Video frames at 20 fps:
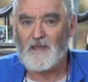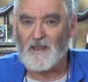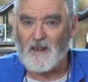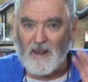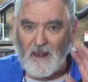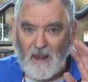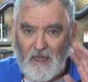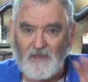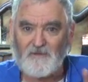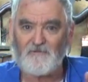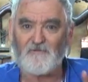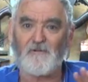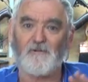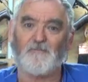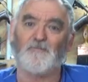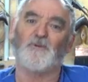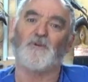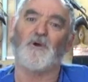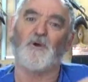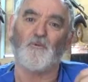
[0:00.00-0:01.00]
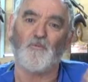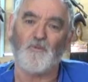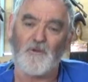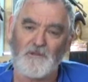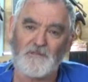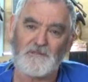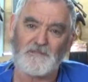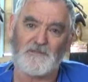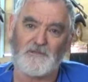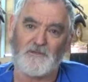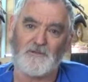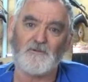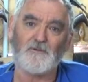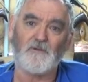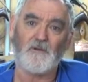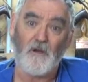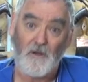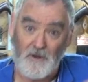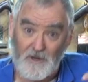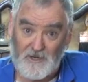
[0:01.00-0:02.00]
Later on, what I will do
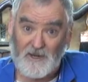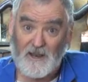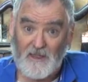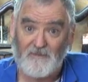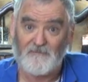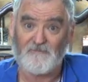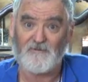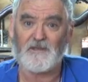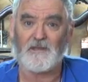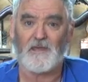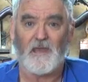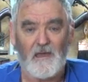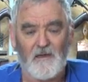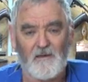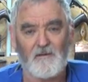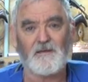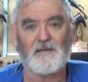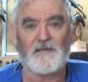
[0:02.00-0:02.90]
on another video